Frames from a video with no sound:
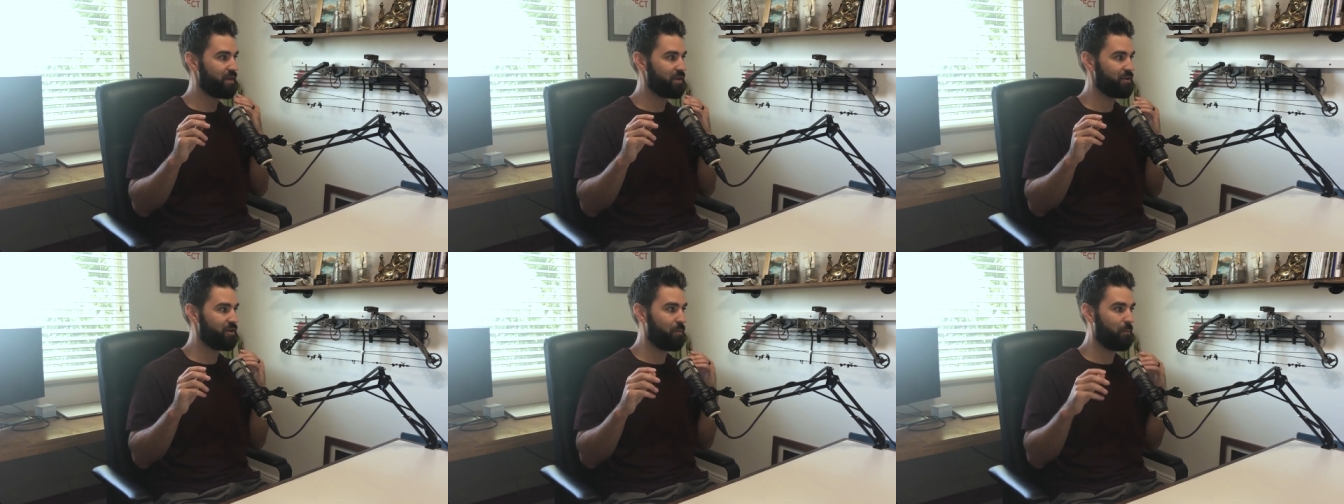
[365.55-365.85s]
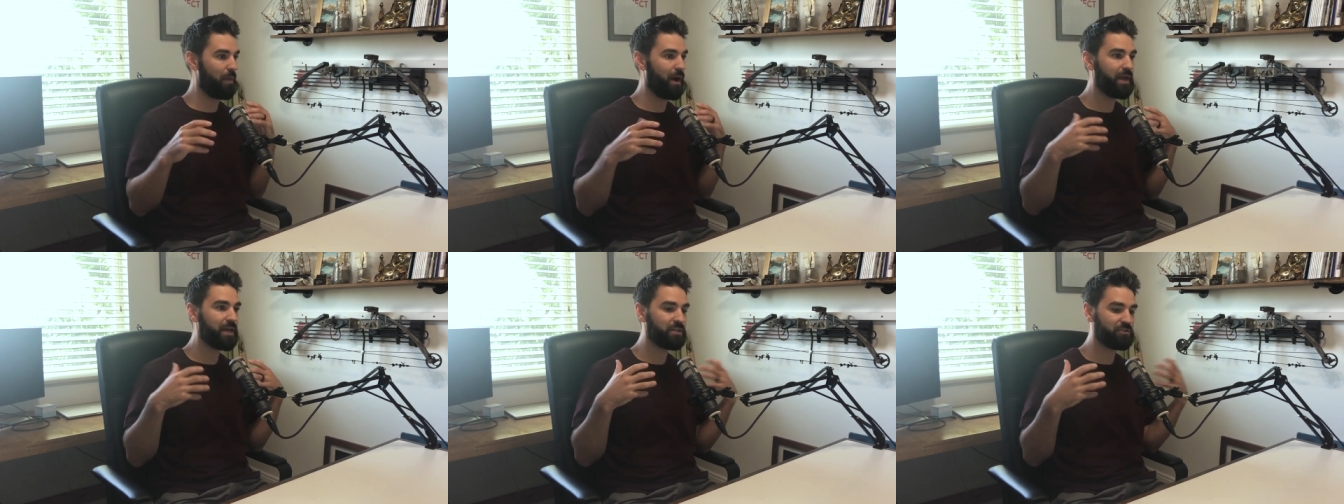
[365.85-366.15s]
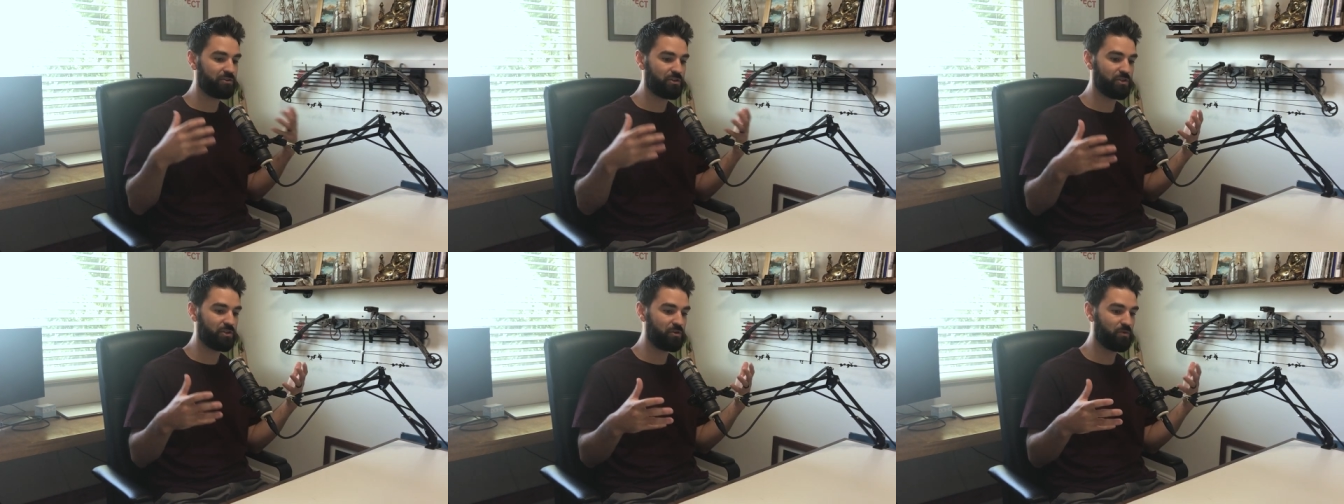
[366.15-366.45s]
you know my
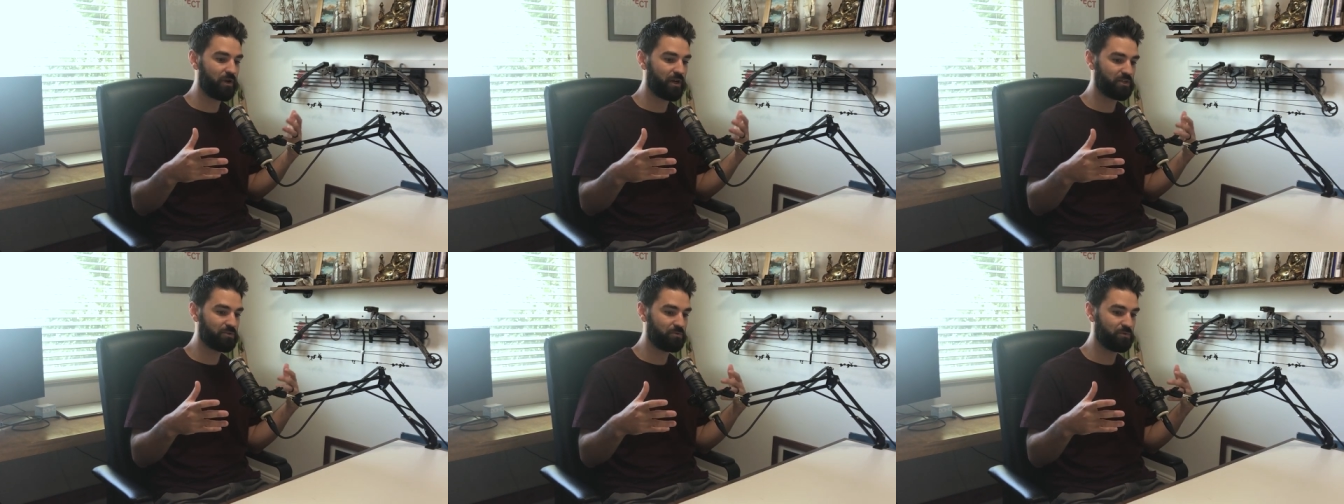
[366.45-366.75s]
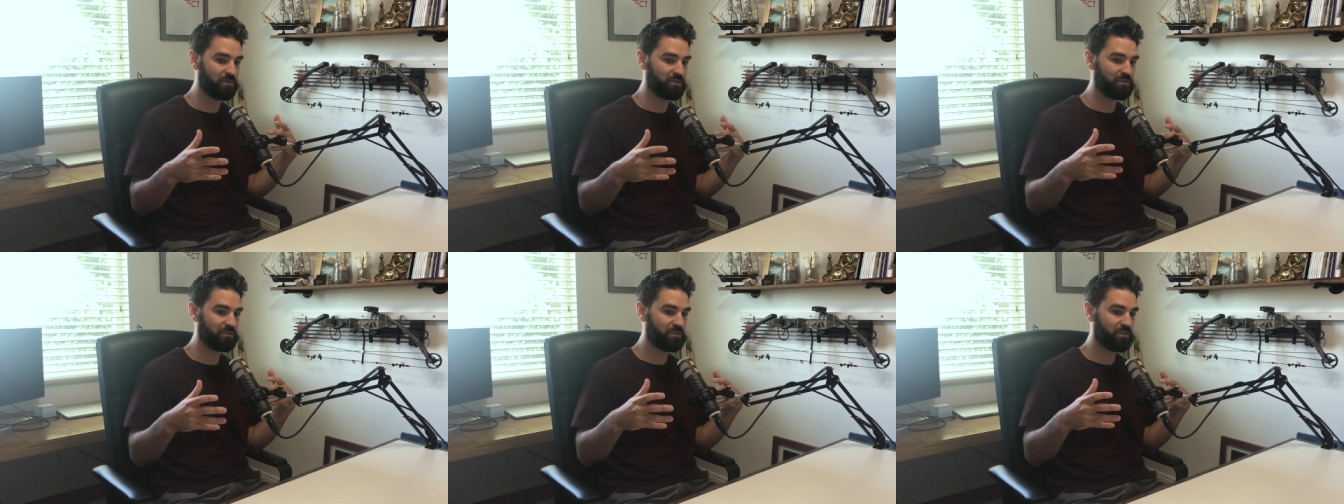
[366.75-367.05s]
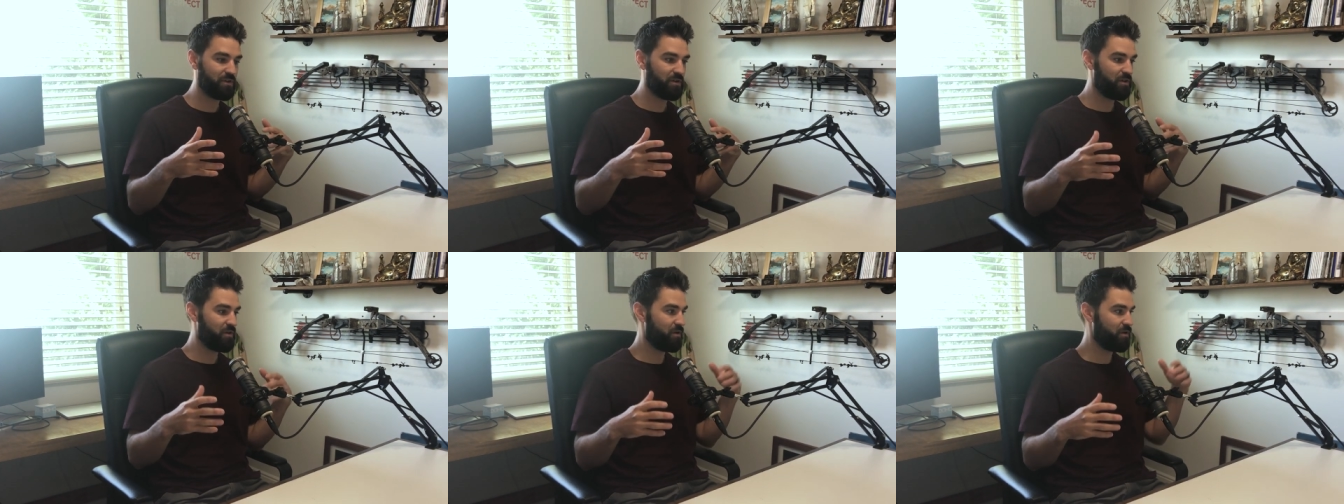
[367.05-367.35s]
entry to UX
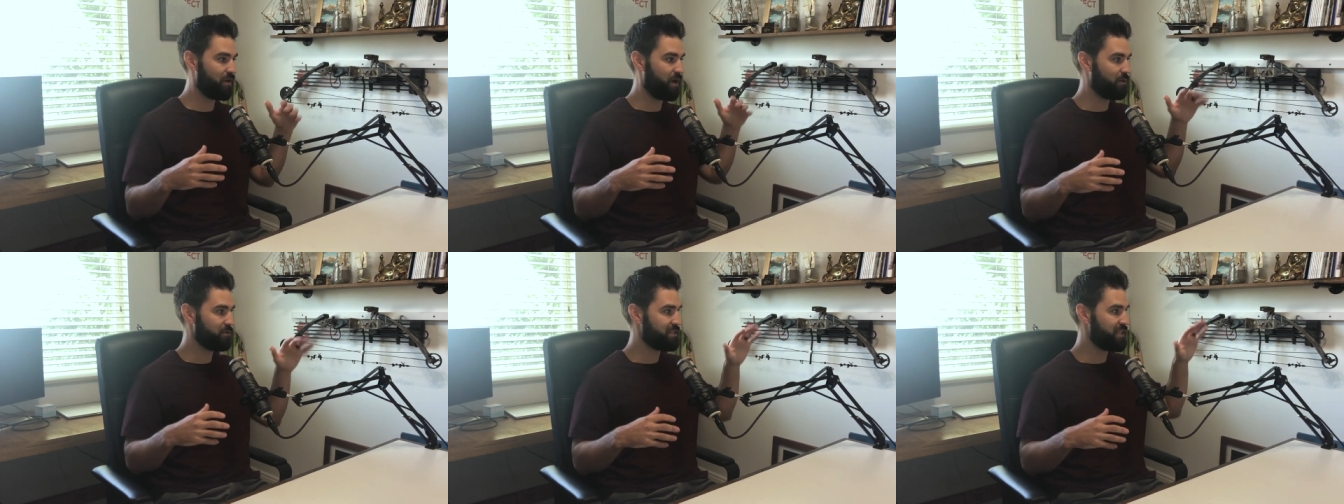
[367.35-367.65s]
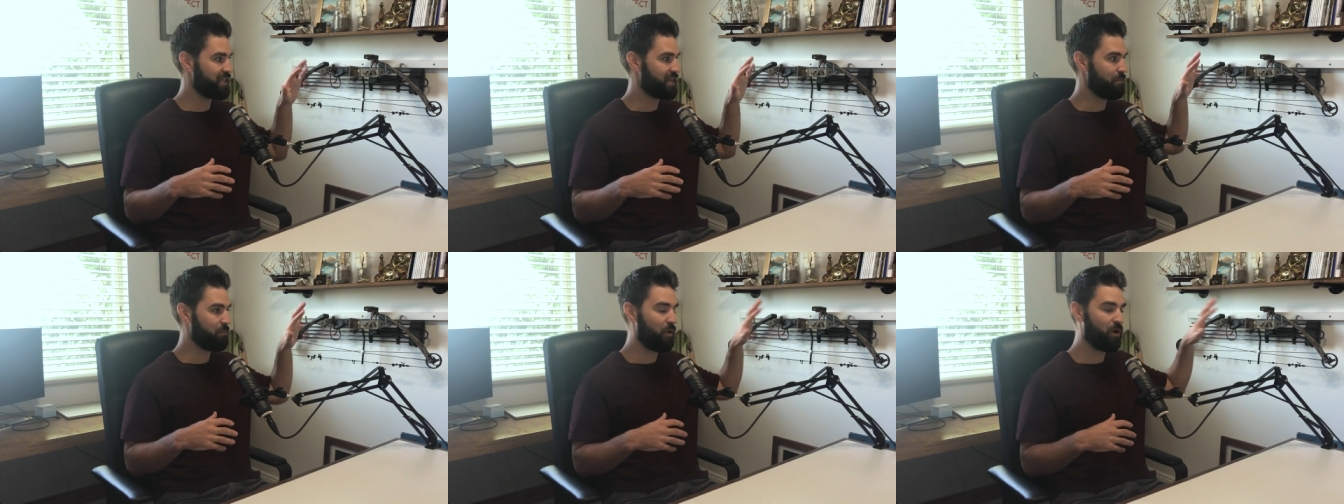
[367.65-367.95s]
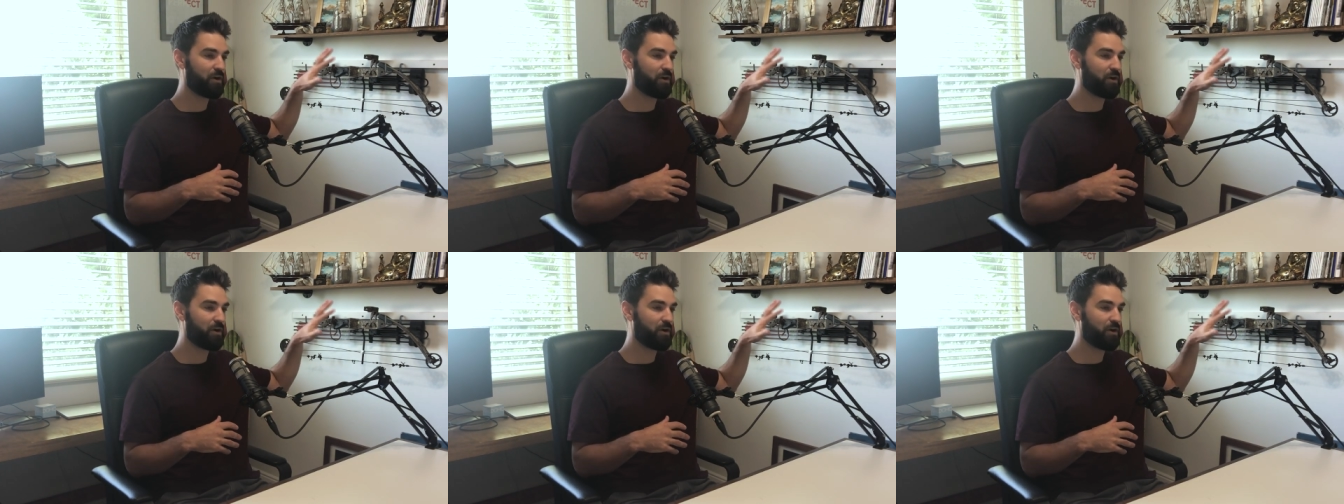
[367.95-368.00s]
was I was taking